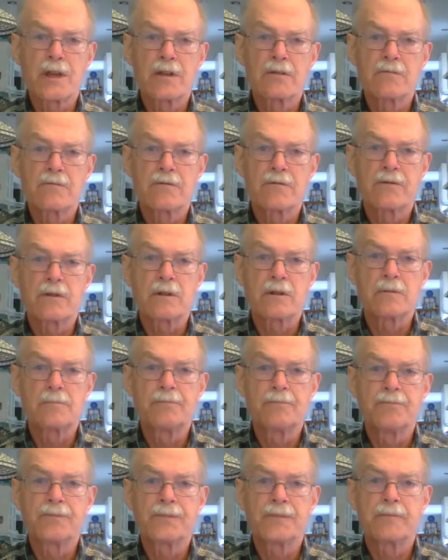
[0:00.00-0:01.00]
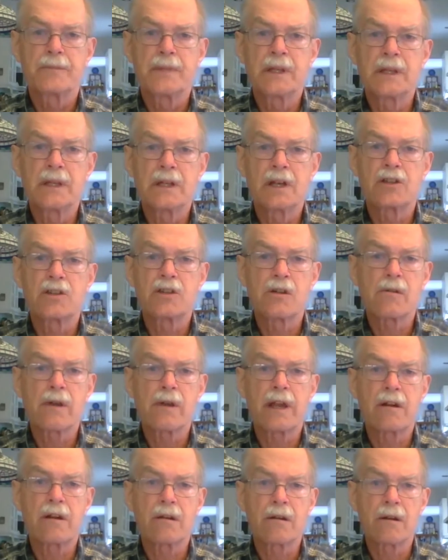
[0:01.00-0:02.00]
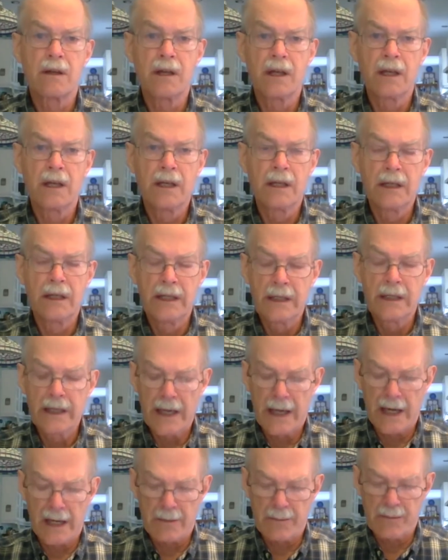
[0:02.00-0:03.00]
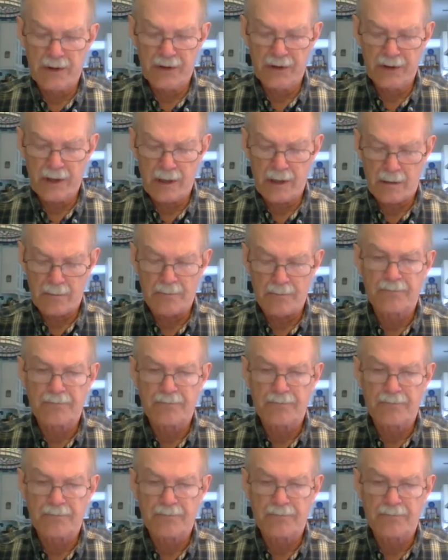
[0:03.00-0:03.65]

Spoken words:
than for being a curator at a museum.